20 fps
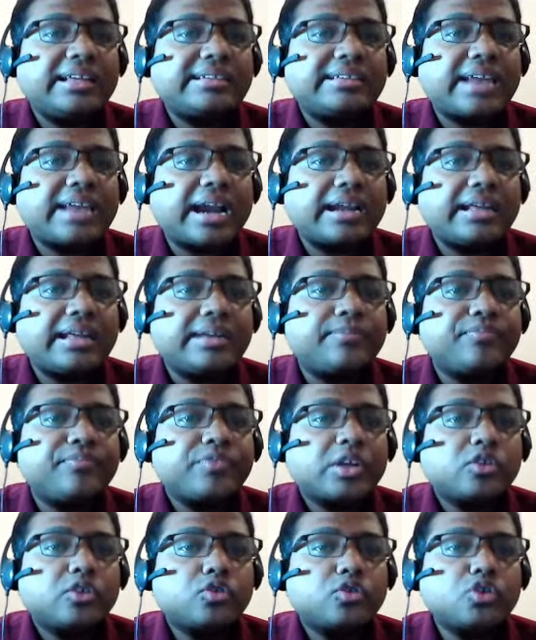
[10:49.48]
starting
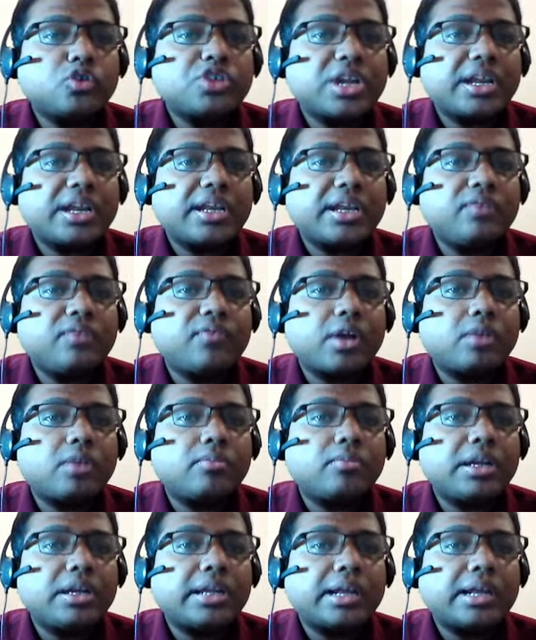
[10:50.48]
social and
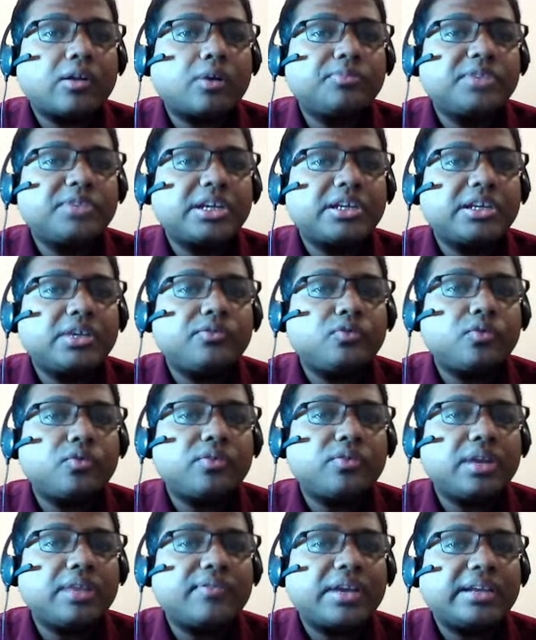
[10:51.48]
environmental objectives
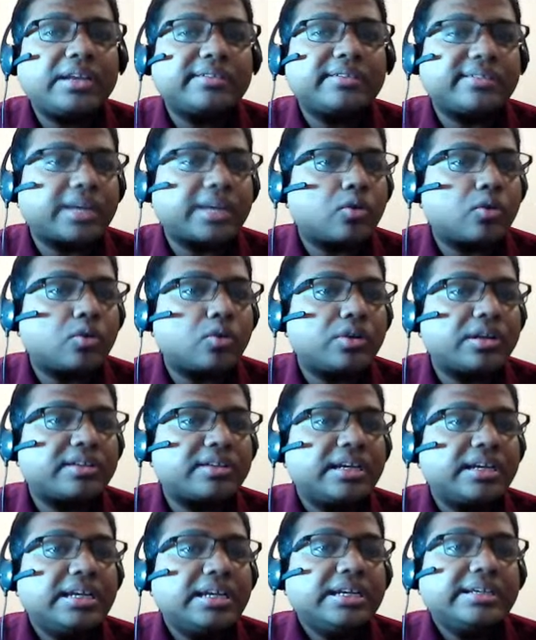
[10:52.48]
to relevant
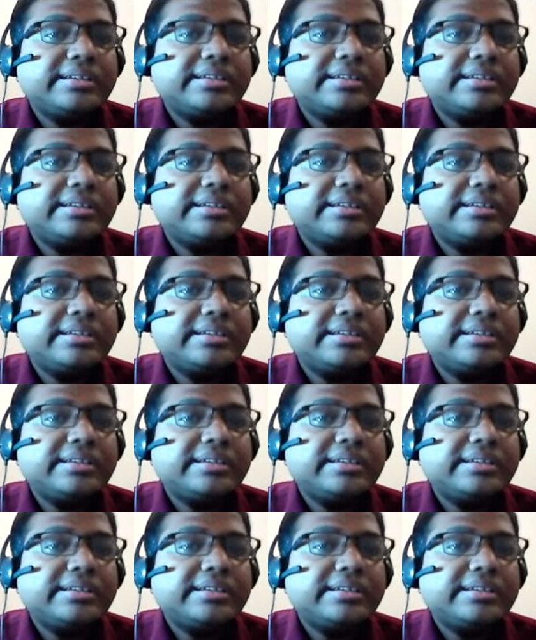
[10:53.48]
stakeholders,